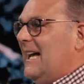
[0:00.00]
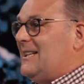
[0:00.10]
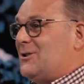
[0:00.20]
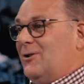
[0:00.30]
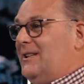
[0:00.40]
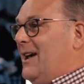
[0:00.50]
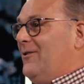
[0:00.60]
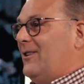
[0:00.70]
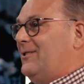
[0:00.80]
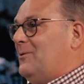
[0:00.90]
And so
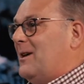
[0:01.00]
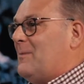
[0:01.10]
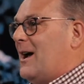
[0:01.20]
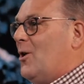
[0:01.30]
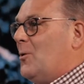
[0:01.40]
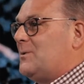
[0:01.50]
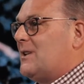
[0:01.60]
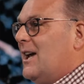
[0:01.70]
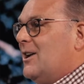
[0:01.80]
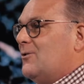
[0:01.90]
never were my
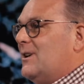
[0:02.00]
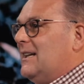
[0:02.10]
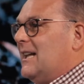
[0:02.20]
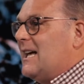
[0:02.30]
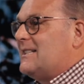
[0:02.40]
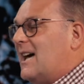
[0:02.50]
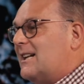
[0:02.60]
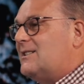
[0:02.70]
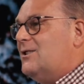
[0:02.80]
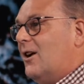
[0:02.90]
hopes realized.
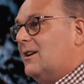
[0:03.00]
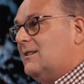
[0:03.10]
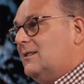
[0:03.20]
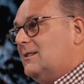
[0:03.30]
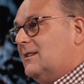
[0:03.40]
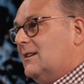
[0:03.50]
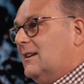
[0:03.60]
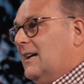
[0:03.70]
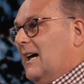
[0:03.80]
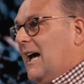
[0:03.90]
That's not
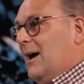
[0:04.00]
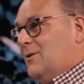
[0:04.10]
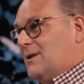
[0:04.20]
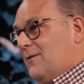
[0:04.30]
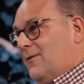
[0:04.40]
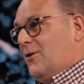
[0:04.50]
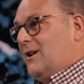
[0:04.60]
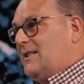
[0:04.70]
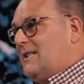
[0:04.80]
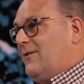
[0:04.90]
until I was a
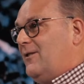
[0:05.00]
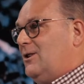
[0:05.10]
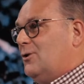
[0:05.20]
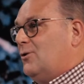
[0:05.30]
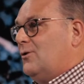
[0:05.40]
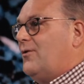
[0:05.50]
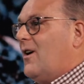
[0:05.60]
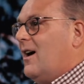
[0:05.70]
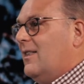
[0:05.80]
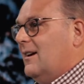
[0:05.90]
47-year-old
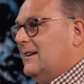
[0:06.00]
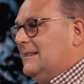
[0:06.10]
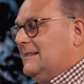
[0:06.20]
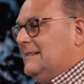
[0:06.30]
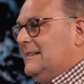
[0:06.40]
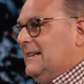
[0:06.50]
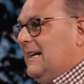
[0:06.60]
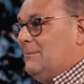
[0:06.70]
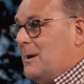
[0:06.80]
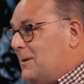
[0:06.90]
father.
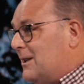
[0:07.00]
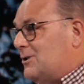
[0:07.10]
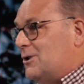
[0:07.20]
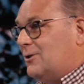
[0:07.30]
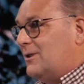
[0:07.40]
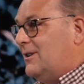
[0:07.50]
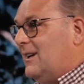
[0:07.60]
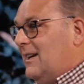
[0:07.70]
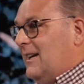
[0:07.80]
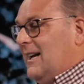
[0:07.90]
And maybe the children,
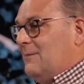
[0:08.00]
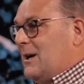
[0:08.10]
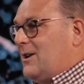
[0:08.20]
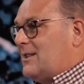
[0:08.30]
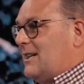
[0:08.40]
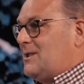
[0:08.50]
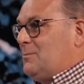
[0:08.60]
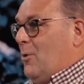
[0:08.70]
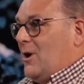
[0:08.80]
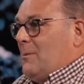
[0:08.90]
because I'd
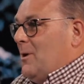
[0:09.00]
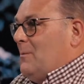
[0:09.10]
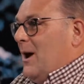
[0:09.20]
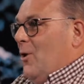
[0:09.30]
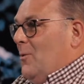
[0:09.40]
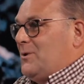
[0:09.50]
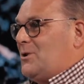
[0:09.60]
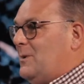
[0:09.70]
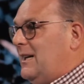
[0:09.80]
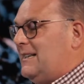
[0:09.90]
spoken about my hopes
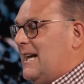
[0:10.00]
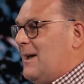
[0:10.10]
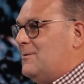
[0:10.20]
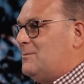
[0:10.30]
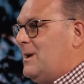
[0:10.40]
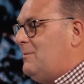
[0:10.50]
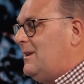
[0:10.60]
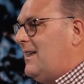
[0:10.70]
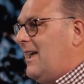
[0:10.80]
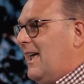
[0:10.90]
so many times,
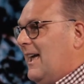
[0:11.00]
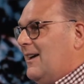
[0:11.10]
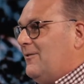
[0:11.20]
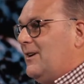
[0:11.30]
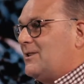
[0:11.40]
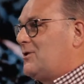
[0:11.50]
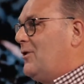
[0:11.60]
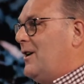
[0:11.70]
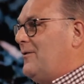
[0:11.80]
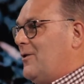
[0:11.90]
maybe they felt
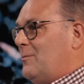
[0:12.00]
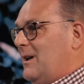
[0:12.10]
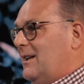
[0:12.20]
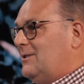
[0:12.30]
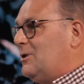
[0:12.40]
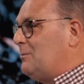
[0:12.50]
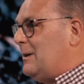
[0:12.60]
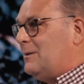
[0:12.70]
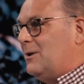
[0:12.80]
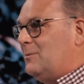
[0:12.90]
sorry for me and took
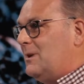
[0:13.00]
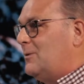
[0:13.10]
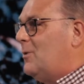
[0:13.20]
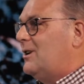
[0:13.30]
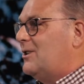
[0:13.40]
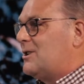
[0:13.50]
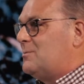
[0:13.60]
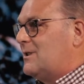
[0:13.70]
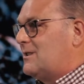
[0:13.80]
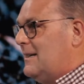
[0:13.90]
pity on me. And one
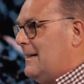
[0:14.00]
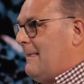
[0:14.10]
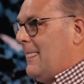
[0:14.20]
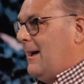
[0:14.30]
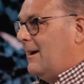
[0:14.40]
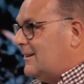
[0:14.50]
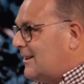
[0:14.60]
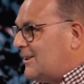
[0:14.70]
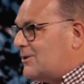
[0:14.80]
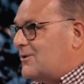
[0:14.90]
Christmas,
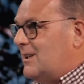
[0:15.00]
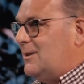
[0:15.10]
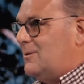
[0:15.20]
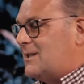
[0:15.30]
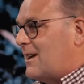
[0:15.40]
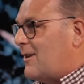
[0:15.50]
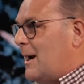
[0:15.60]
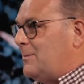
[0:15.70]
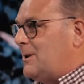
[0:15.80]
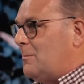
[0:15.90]
under the tree was a
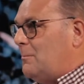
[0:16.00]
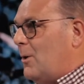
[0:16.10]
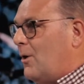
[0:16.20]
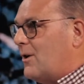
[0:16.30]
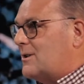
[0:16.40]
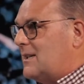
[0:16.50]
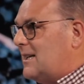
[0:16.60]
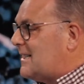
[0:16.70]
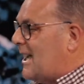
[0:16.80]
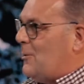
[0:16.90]
wrapped-up box, and
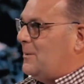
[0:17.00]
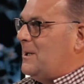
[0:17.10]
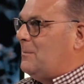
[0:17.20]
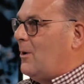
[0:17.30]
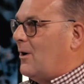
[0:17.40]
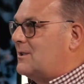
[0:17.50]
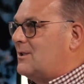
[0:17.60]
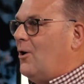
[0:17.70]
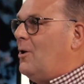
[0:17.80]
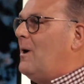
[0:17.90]
as I opened the
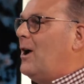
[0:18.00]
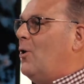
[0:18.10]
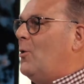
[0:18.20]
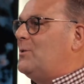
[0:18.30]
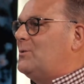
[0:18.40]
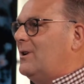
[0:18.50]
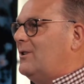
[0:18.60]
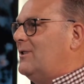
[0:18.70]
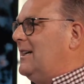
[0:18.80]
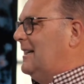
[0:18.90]
box, all my hopes were
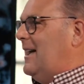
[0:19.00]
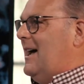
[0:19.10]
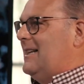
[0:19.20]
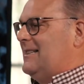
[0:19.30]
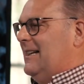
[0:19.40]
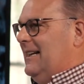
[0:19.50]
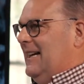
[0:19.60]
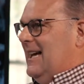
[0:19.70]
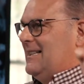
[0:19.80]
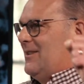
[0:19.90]
realized
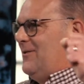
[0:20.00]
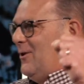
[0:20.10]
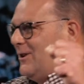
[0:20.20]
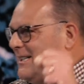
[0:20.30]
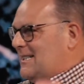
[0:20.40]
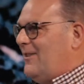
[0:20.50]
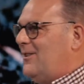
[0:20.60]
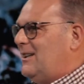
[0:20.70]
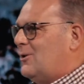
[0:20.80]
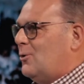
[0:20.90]
as a
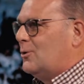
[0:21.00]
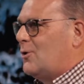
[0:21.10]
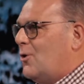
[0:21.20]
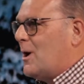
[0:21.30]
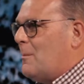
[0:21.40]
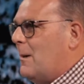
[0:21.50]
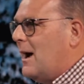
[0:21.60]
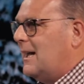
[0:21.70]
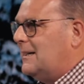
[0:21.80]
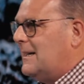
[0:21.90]
47-year-old grown-up
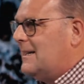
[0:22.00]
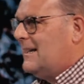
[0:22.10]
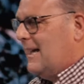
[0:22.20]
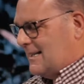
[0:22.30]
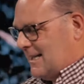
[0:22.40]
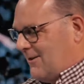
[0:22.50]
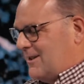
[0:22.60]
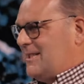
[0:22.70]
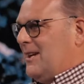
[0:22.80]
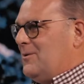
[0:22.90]
man as I
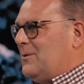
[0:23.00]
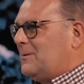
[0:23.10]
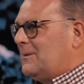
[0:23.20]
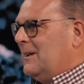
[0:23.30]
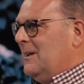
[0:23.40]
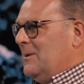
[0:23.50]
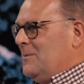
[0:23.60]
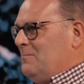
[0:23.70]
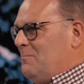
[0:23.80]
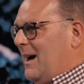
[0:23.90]
received
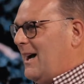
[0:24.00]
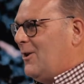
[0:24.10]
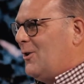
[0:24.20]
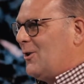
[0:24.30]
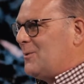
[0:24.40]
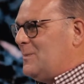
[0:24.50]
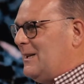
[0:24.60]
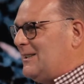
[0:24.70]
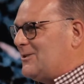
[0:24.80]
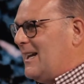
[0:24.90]
my
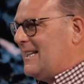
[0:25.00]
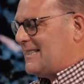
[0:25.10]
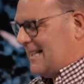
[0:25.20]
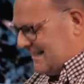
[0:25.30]
Hornby train set.